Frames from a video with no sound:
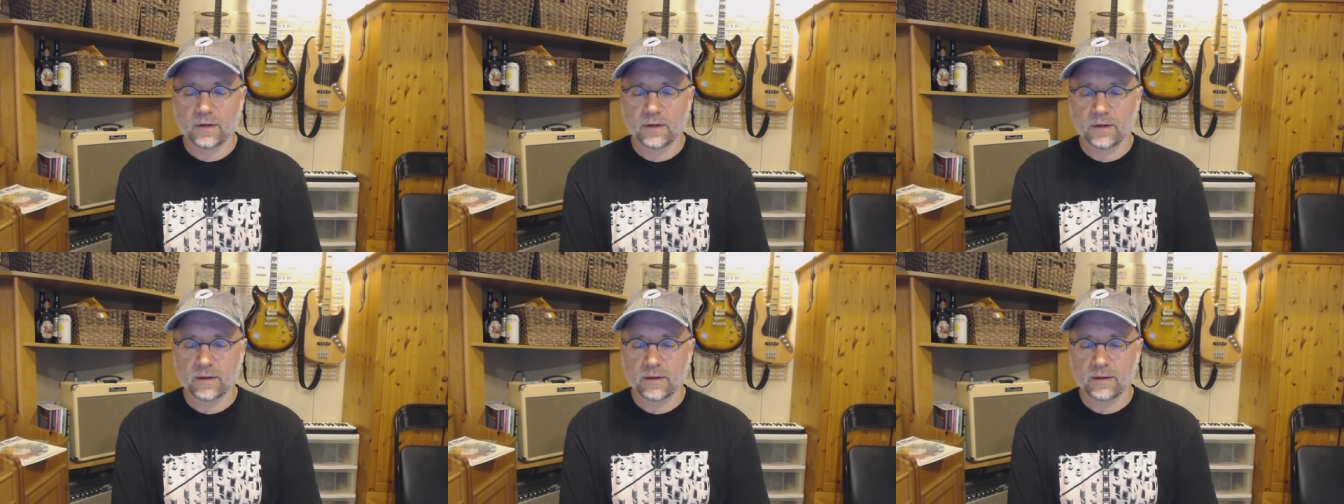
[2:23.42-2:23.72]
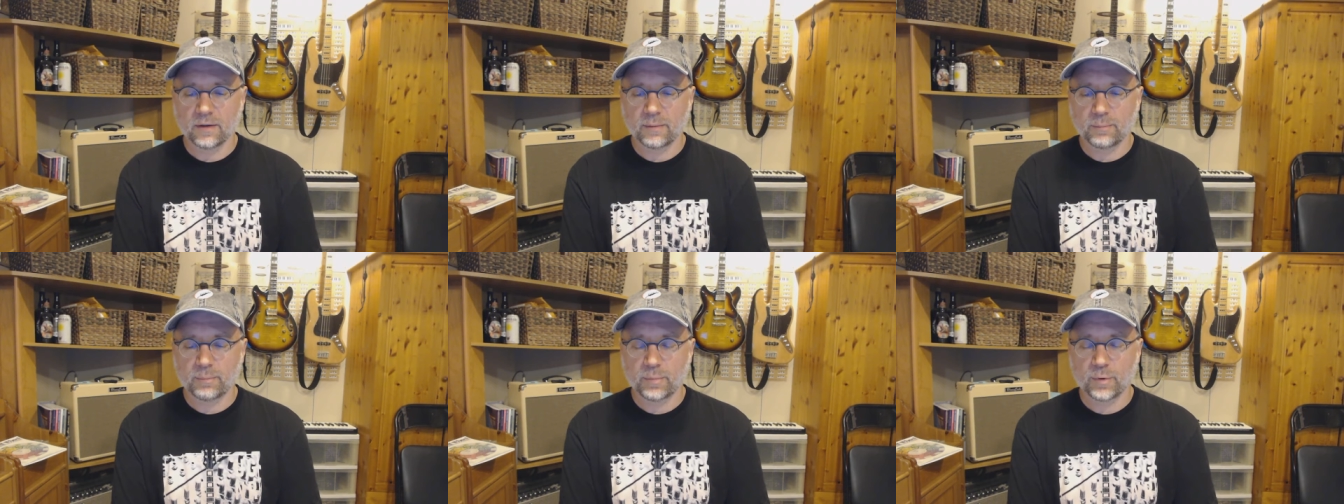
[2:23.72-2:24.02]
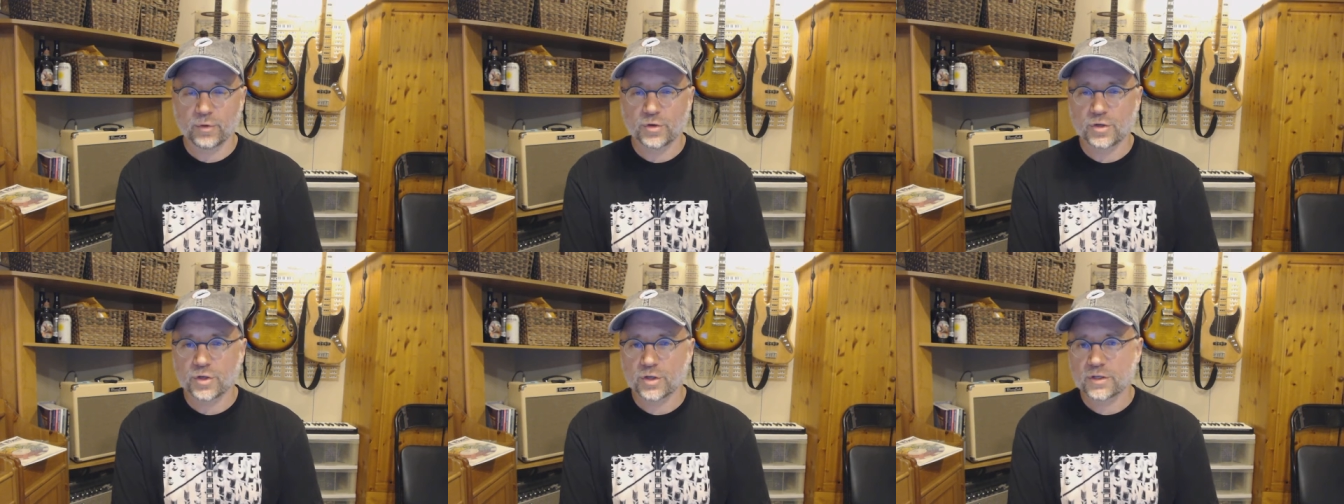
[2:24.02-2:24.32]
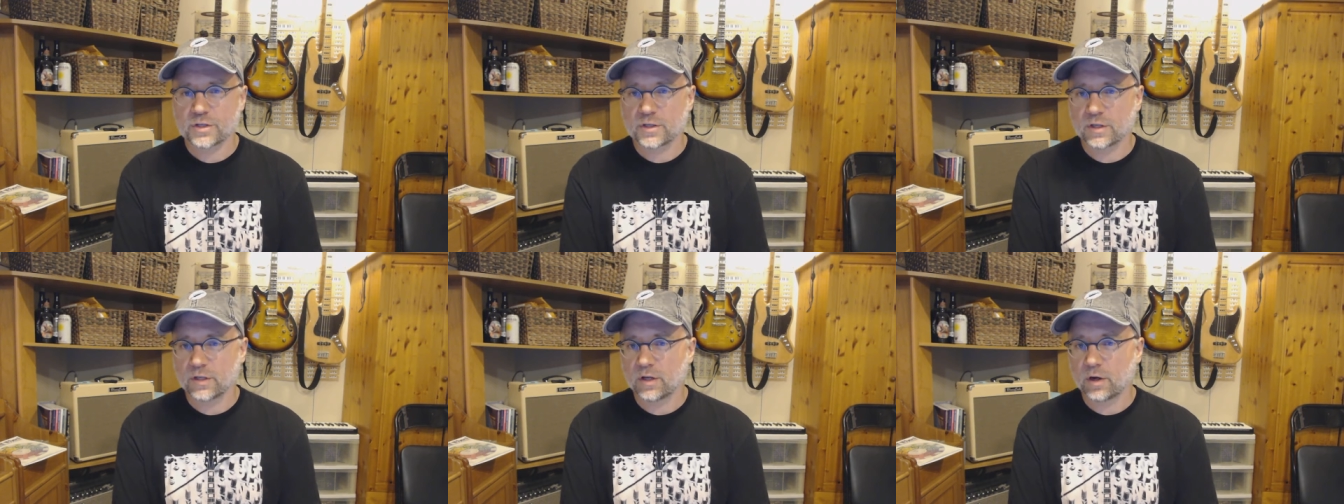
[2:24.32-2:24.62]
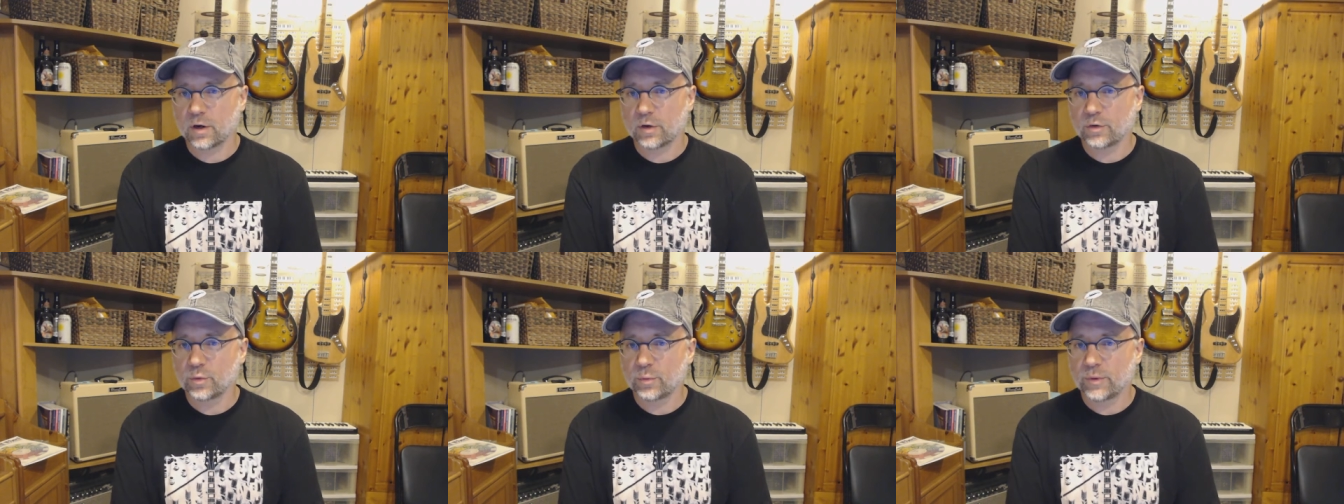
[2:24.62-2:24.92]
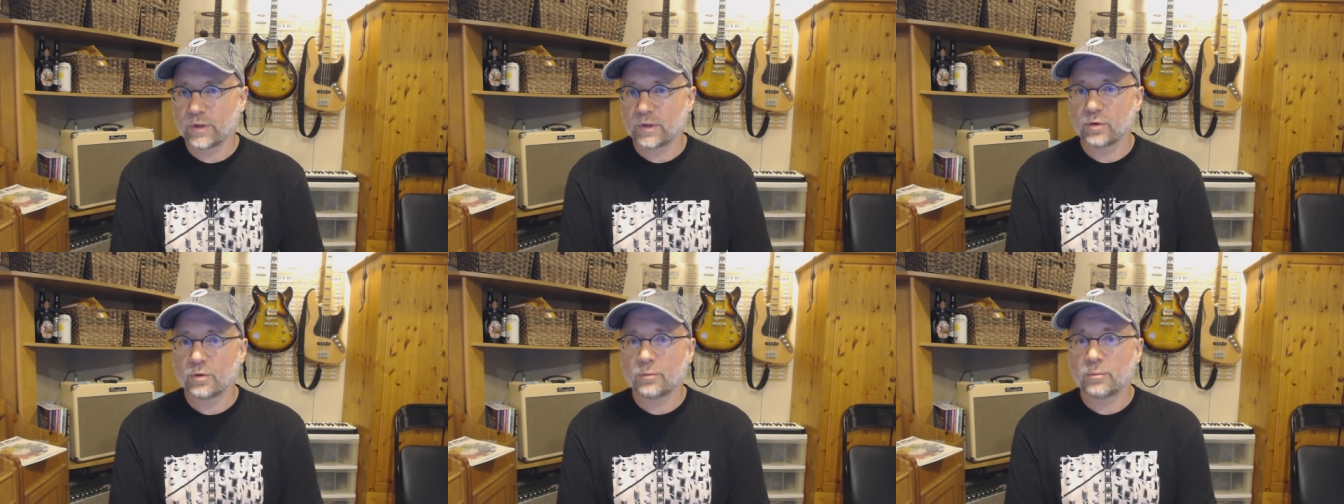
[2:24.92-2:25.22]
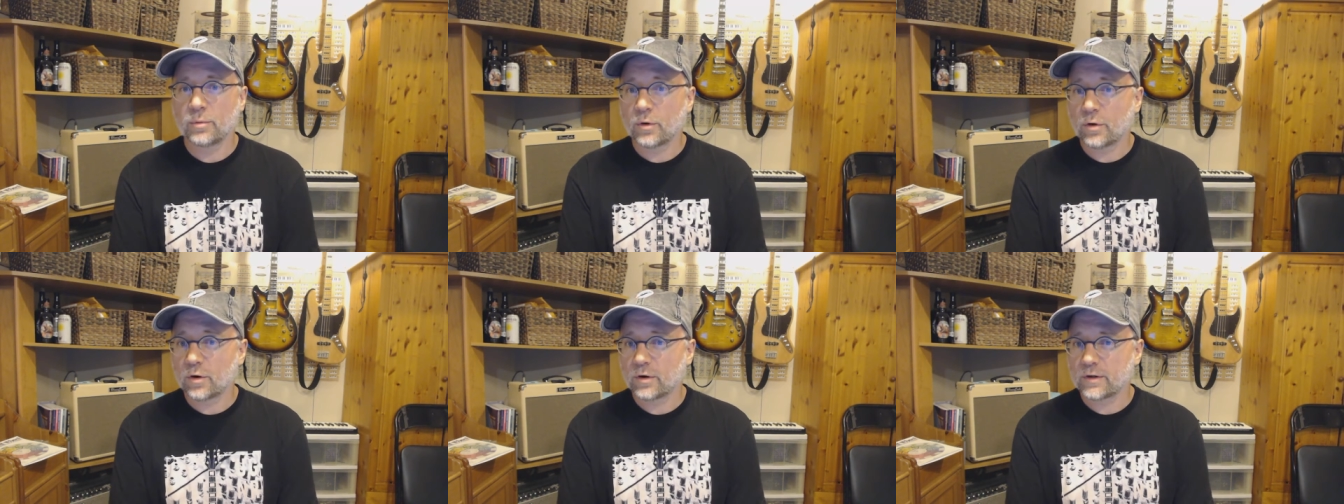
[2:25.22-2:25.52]
uh, purchased an
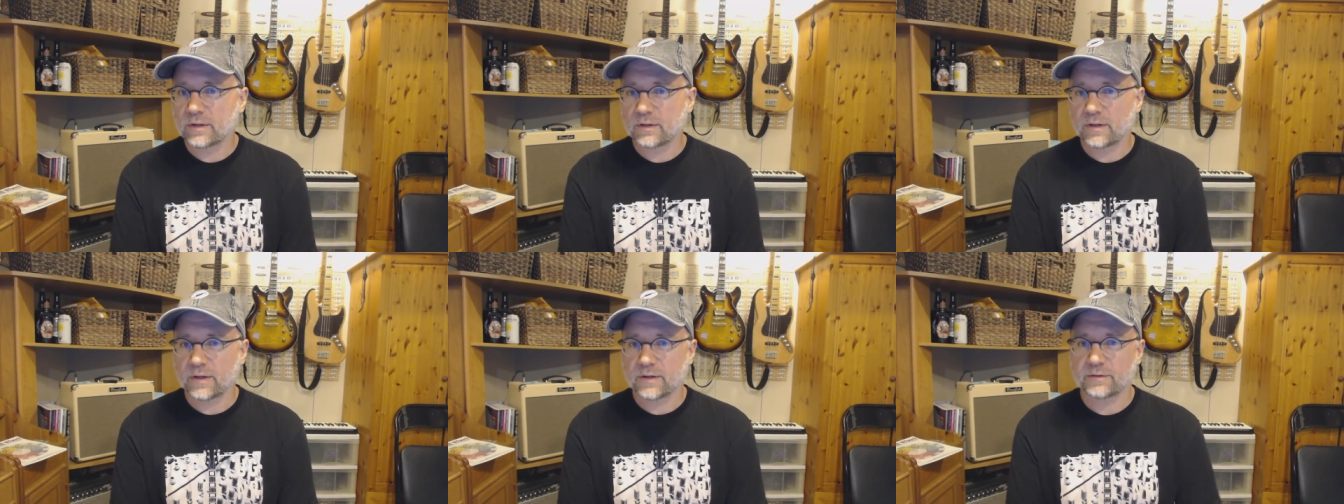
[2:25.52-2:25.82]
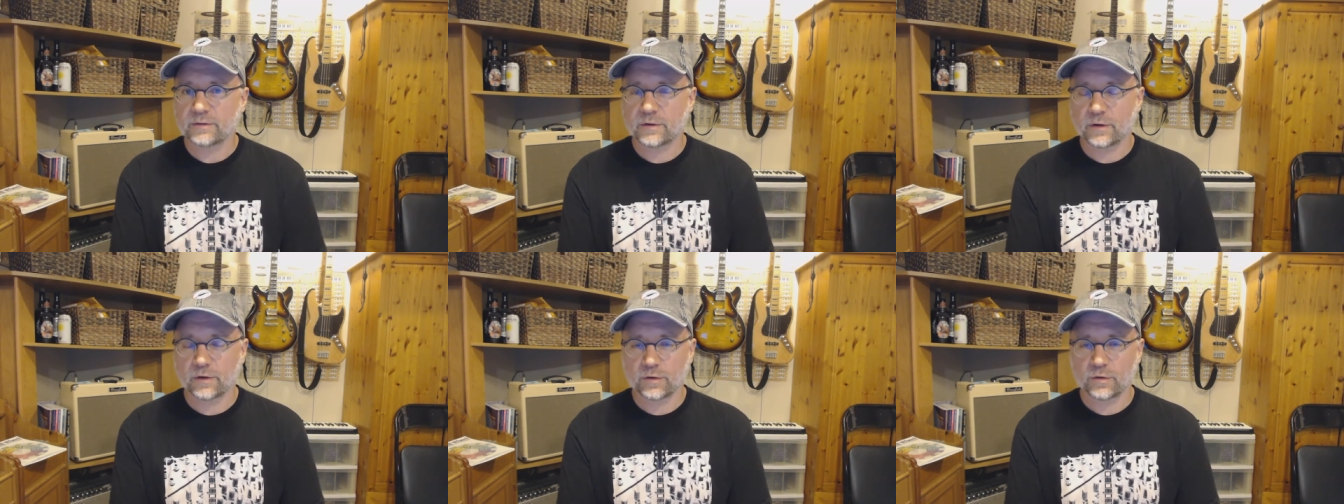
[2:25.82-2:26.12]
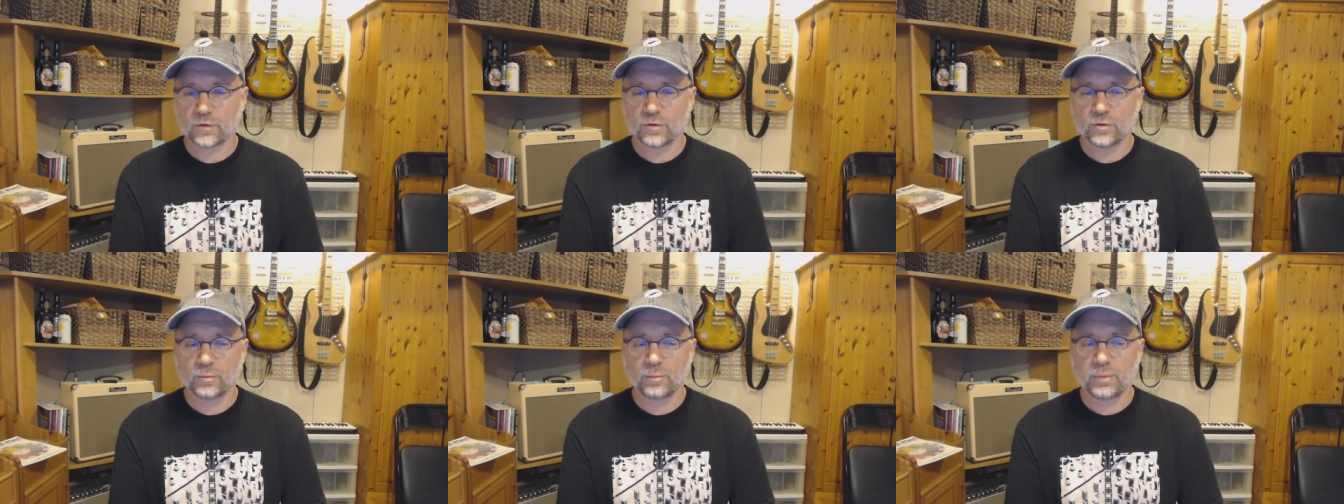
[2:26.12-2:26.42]
Arduino board and I started